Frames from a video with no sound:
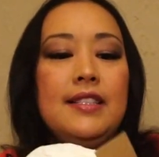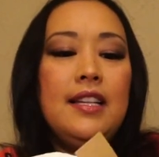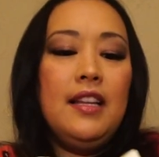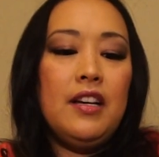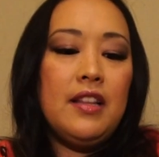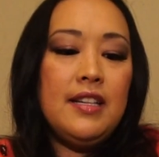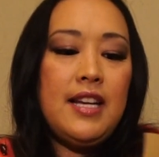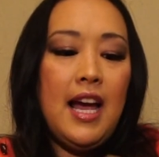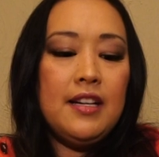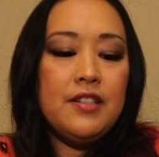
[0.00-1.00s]
see, look, the
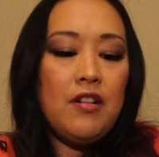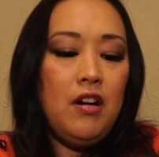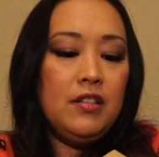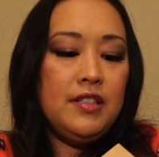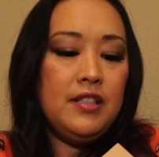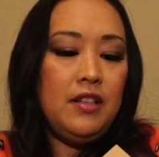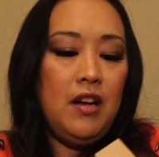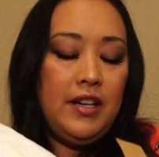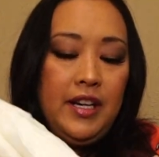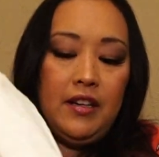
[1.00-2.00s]
tags are all still
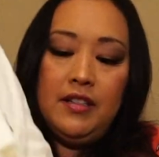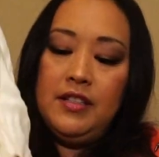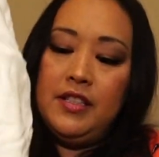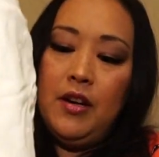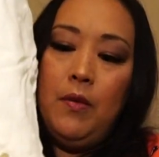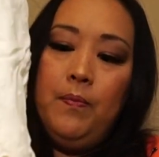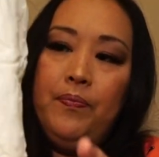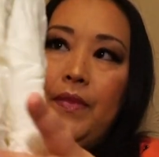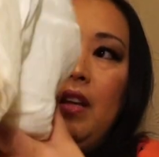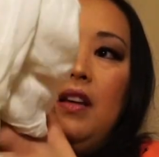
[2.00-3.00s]
on here. So
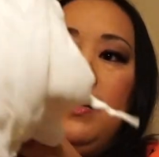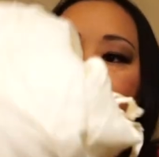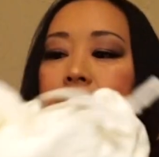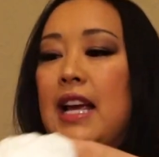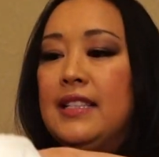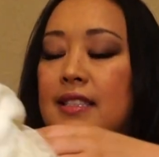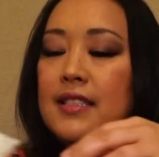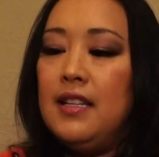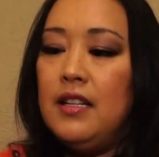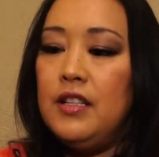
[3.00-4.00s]

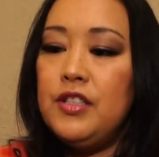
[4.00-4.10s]
yes.